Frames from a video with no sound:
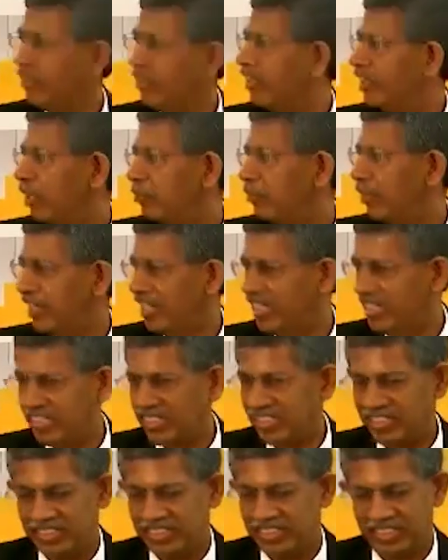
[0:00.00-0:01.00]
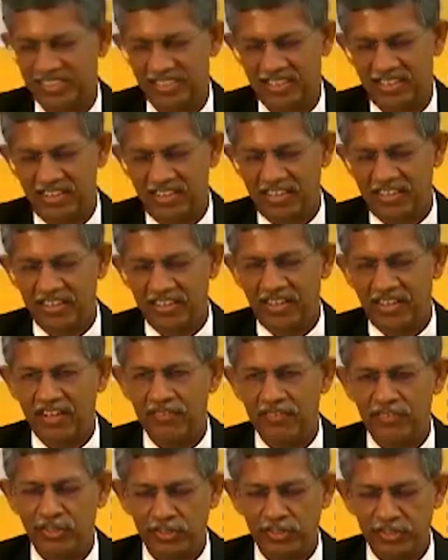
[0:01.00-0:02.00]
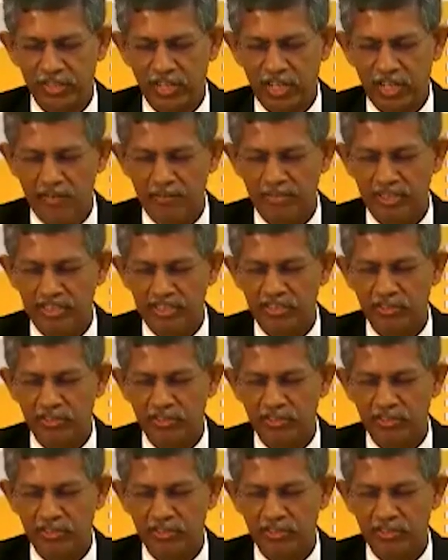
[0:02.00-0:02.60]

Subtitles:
Reparations. We also have Mr.